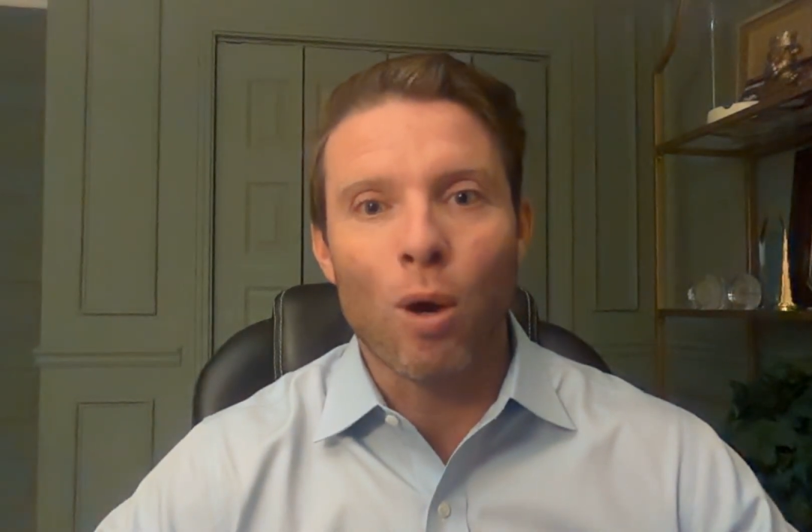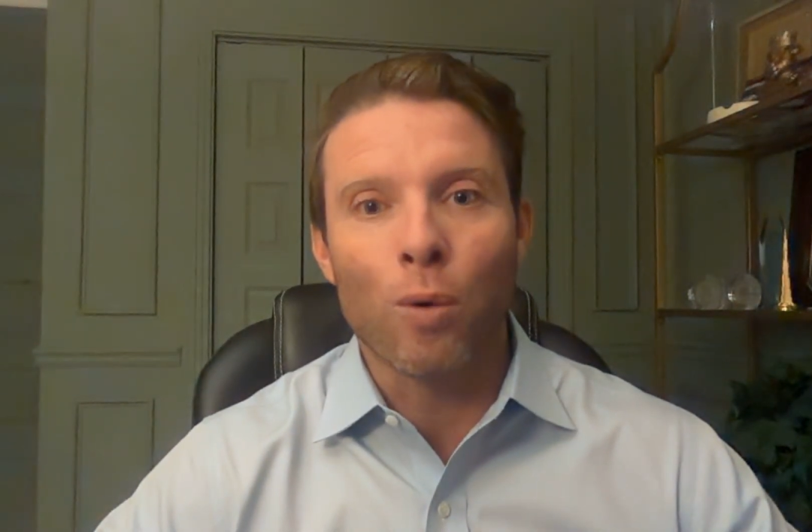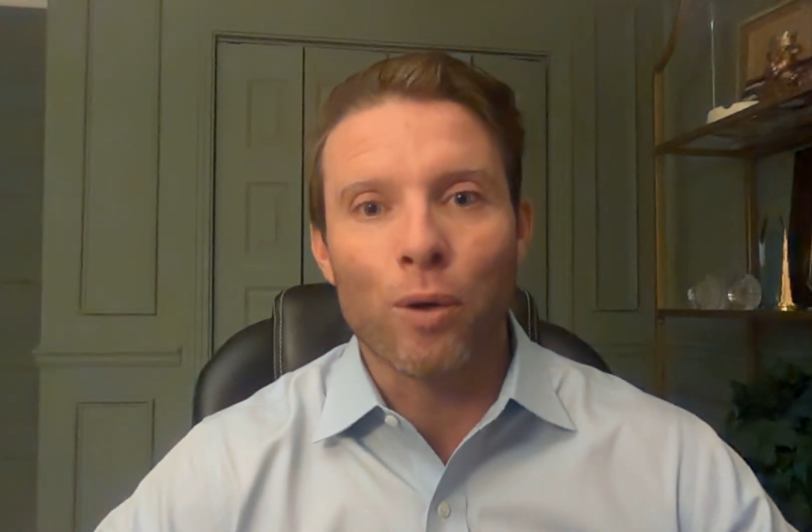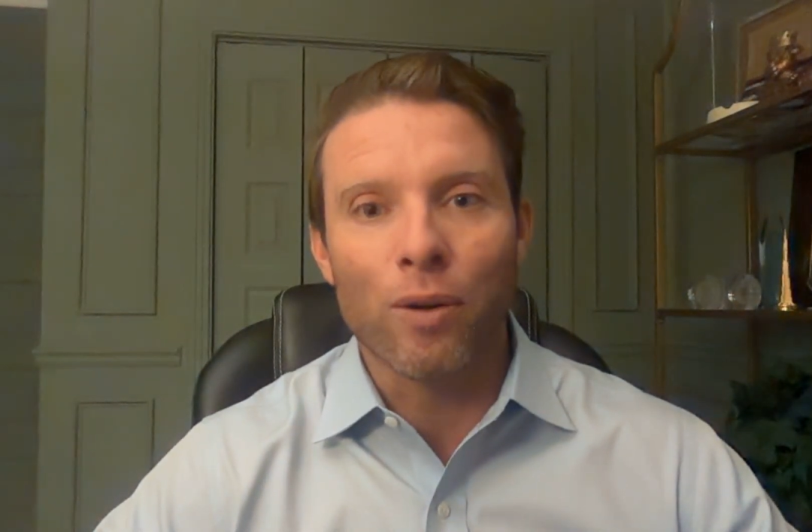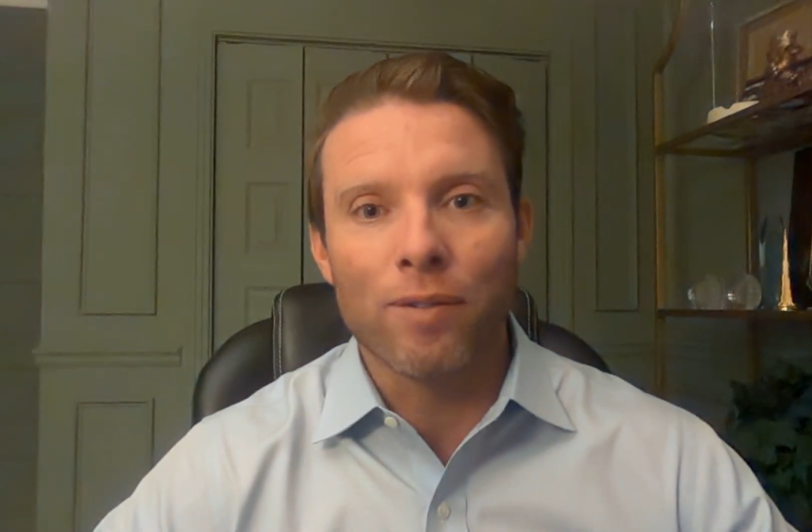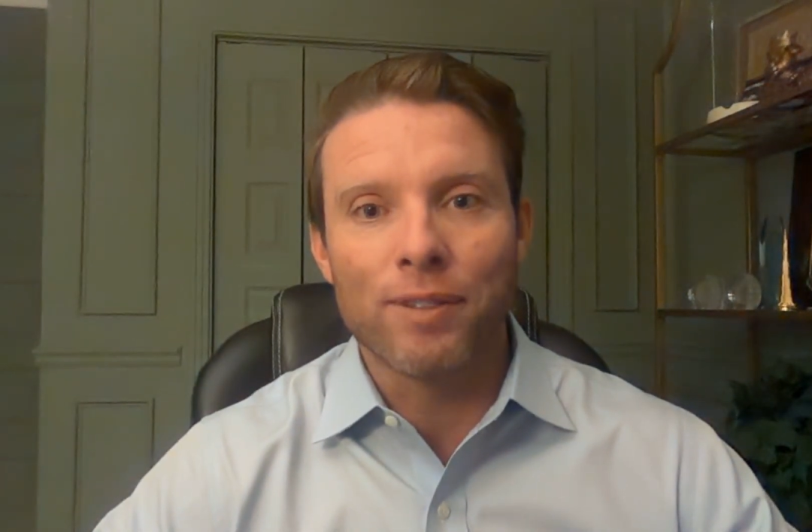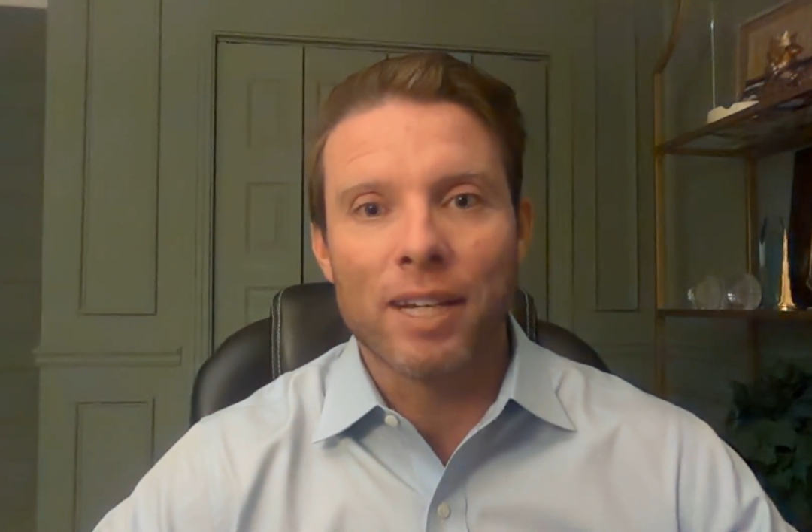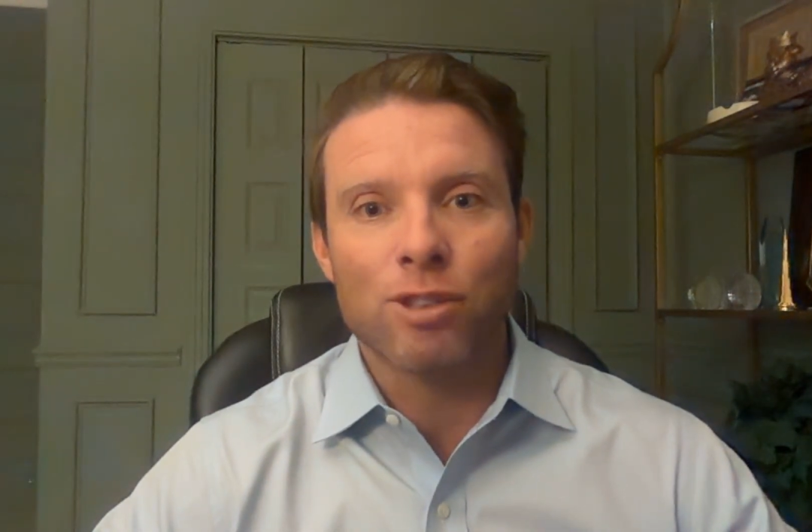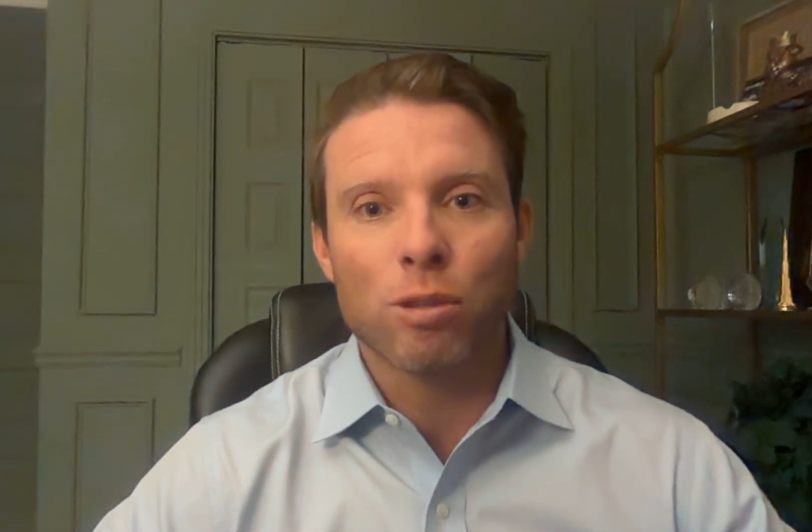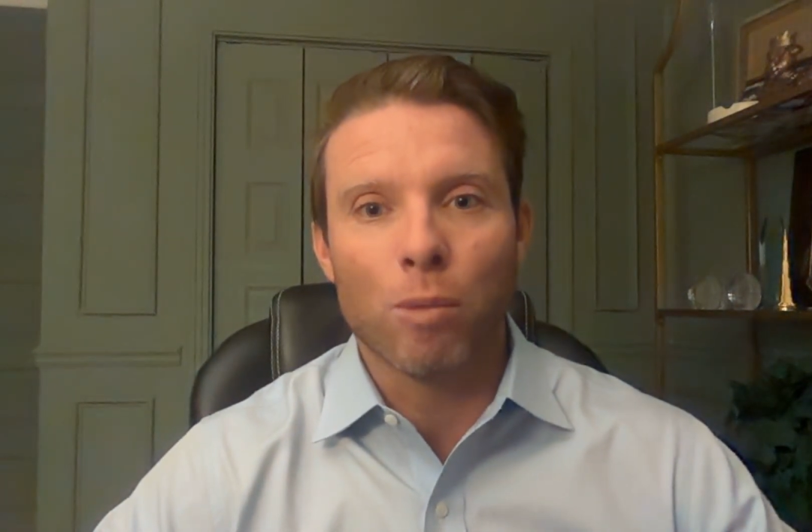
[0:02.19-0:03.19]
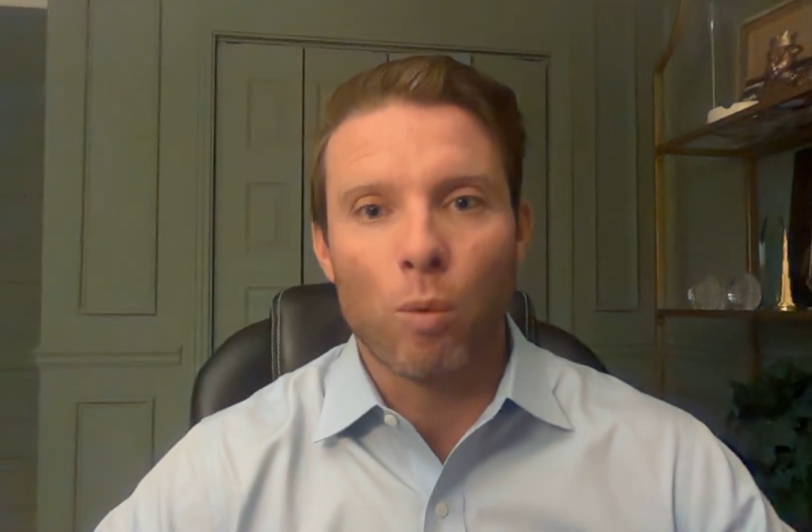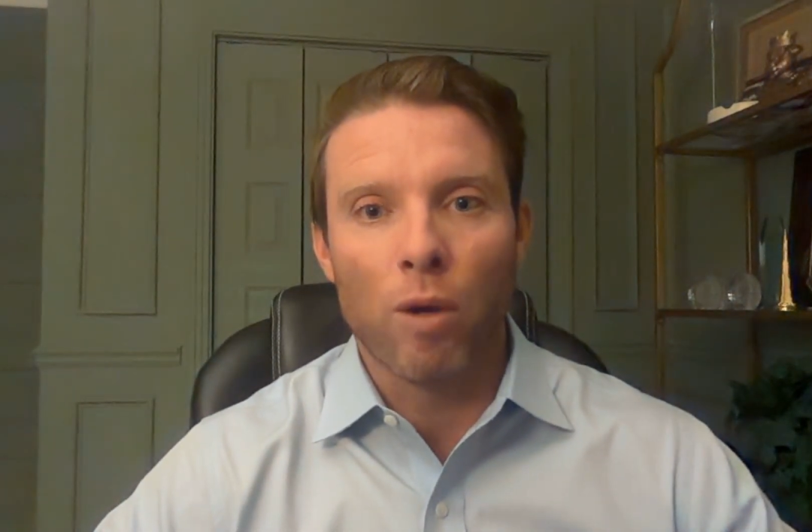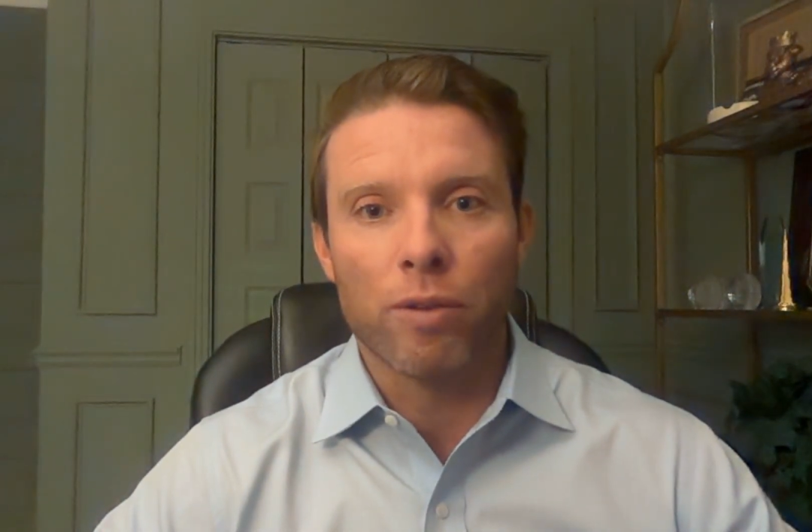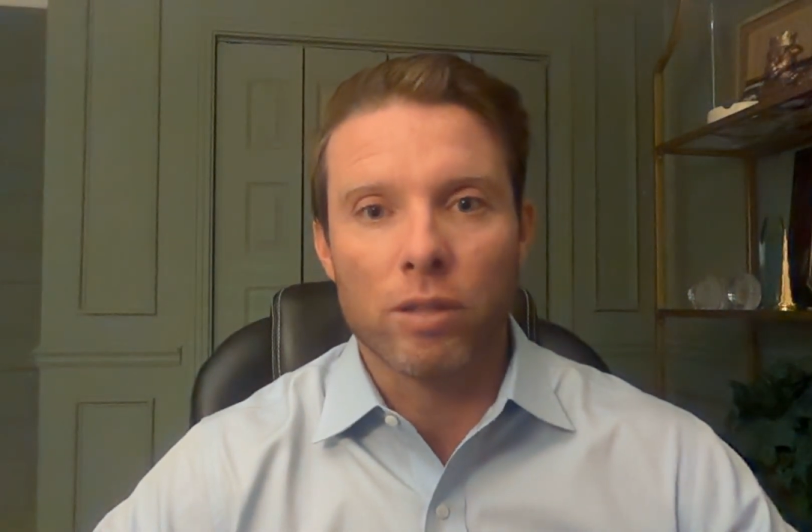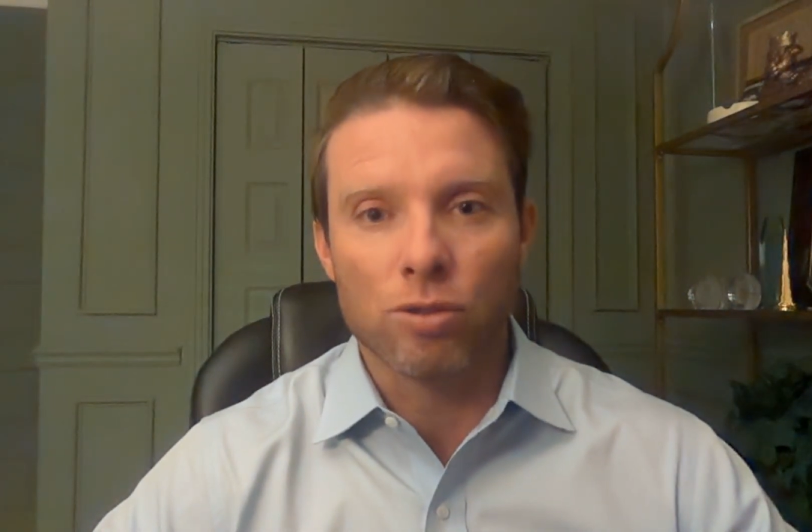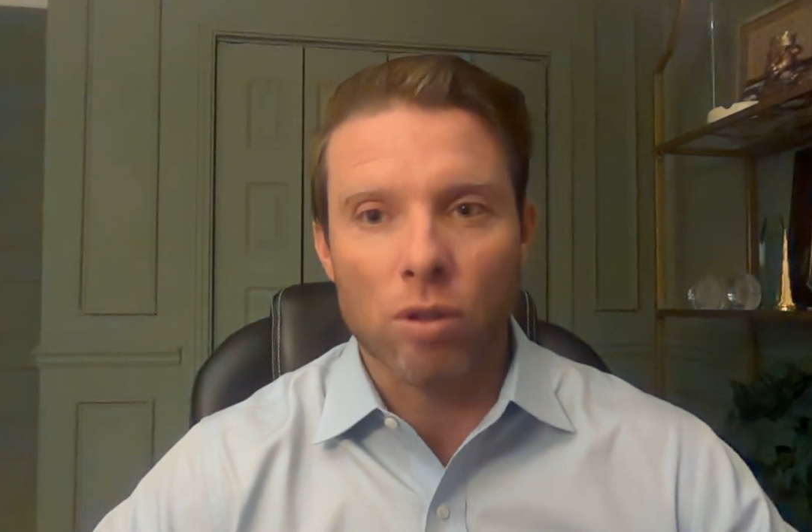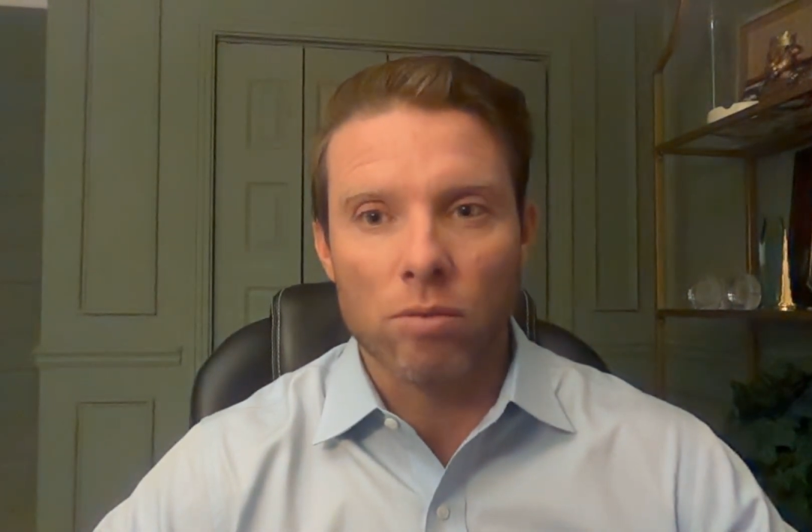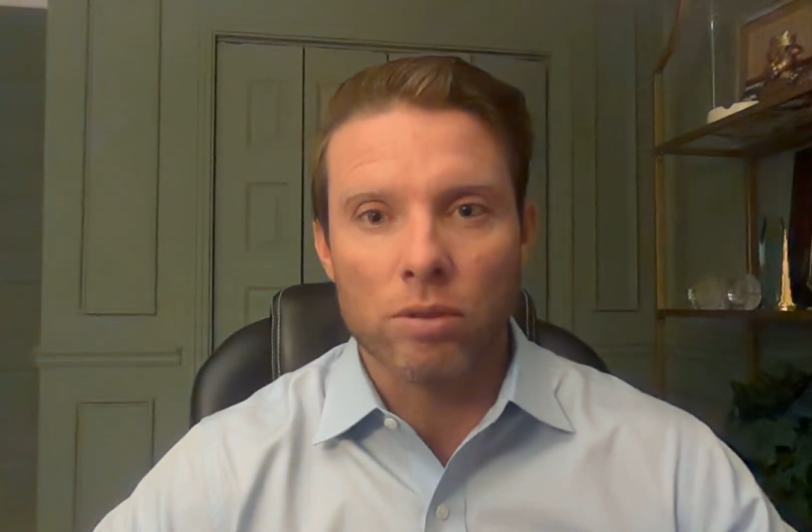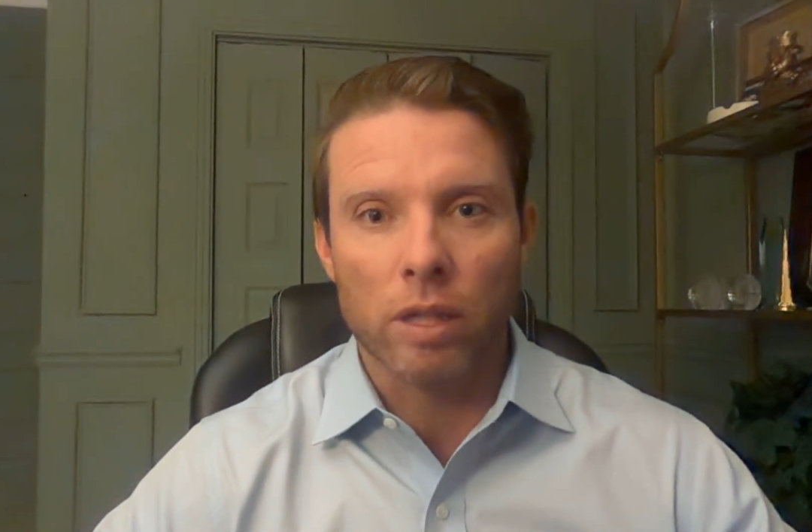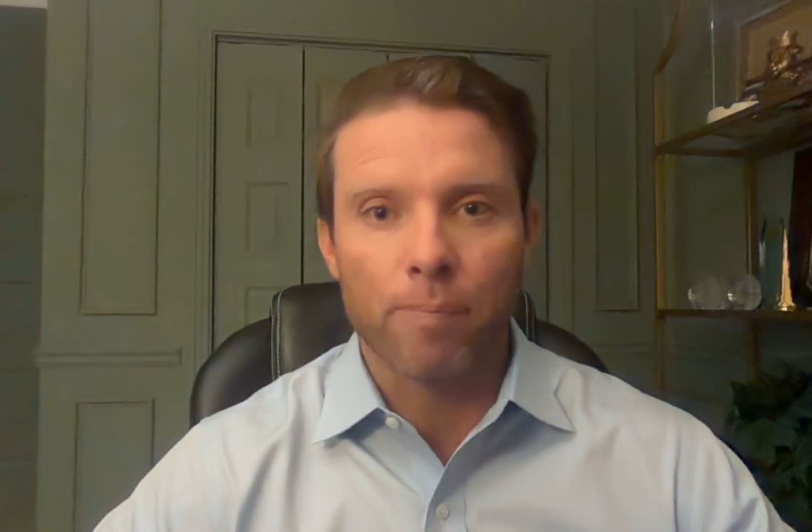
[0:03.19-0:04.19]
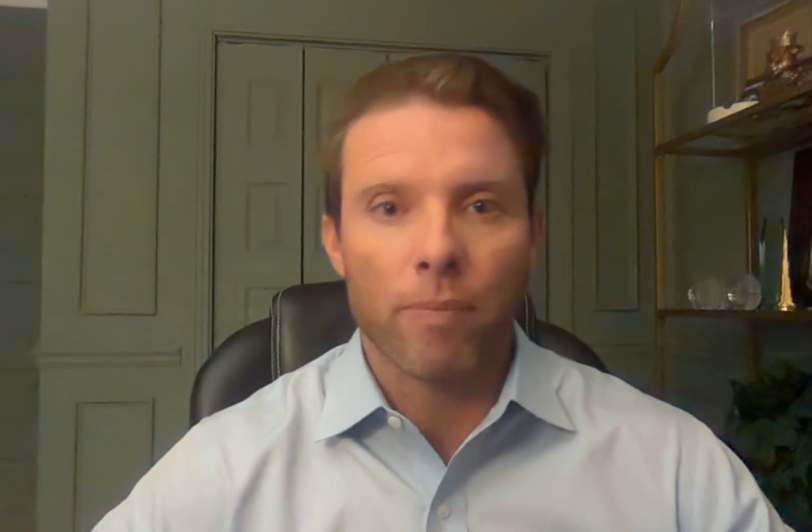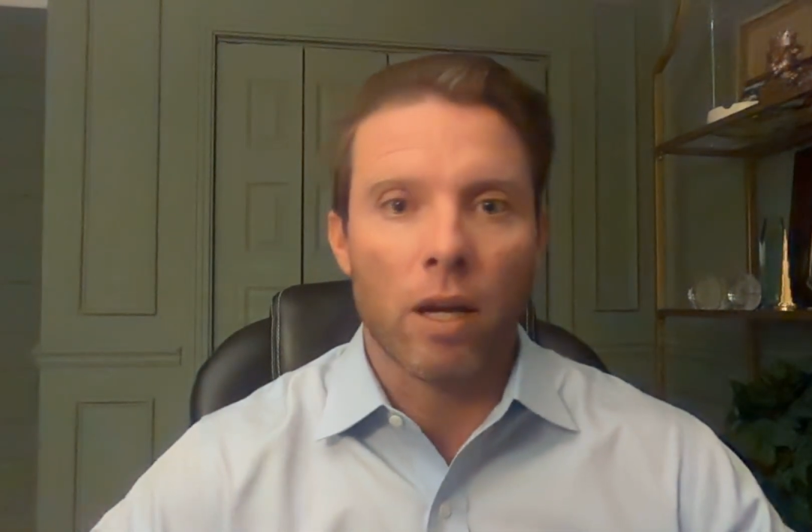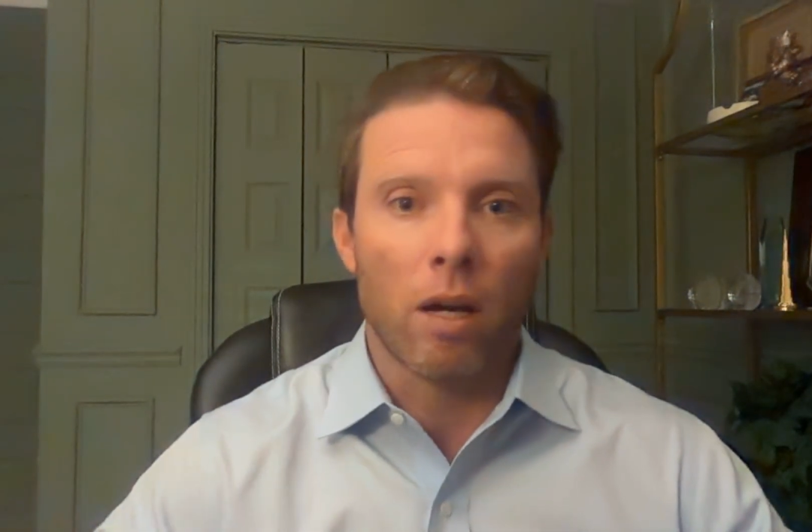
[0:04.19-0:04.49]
owner of Decima Wealth Consulting.